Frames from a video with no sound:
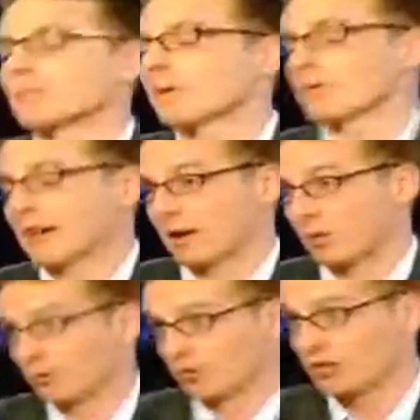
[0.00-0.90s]
the Department of
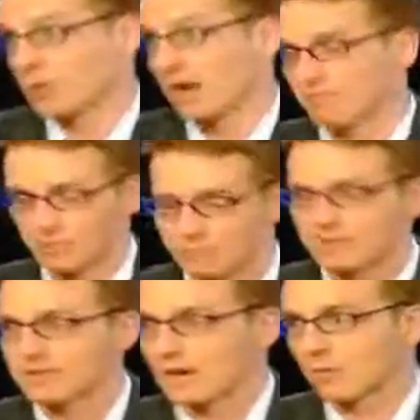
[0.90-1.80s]
Agriculture and you've
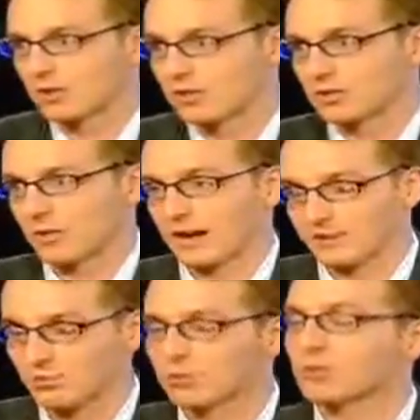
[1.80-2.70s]
given out one of these
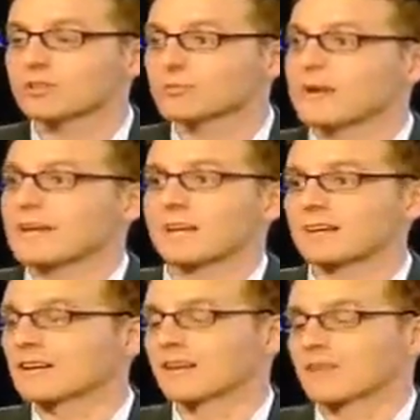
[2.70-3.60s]
grants, well, you're
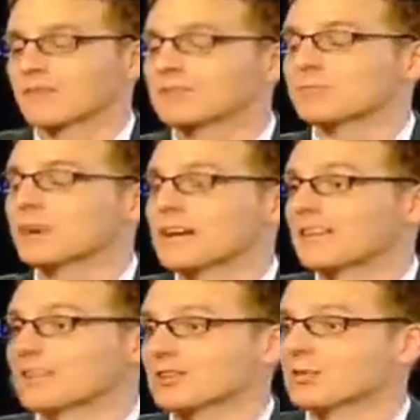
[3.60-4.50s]
spending this money
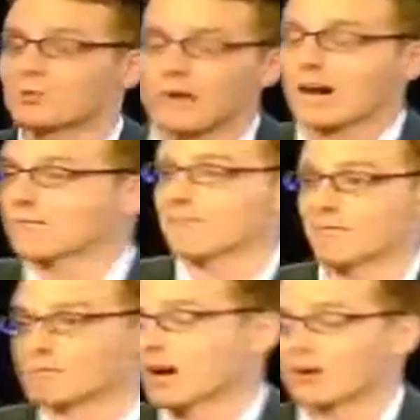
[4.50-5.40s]
that you got
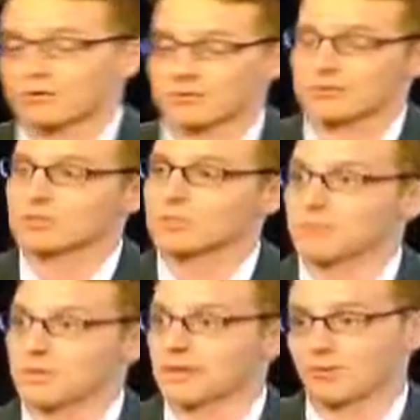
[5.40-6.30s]
from Congress to do
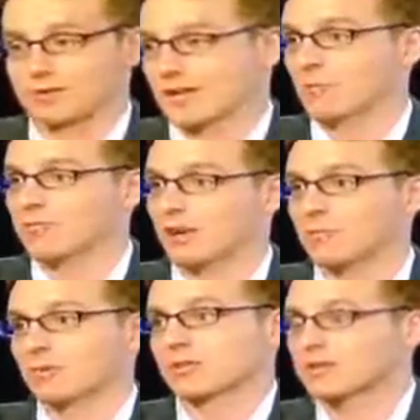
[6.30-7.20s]
something else with to help
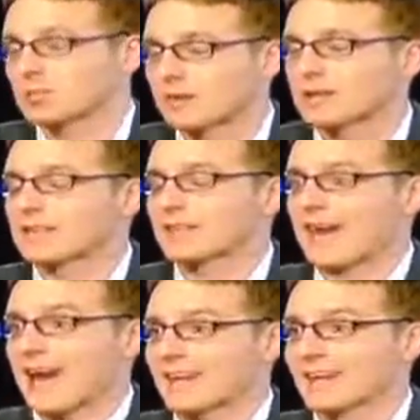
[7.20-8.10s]
farmers. You're spending
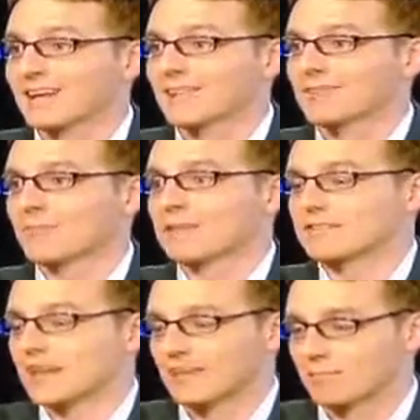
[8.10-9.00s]
that to
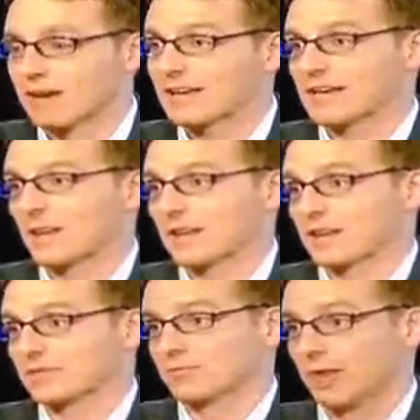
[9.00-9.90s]
maintain a bank account that
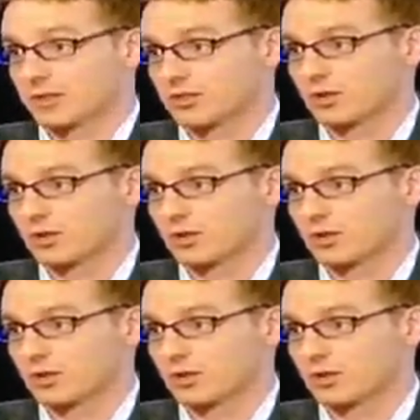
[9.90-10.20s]
is a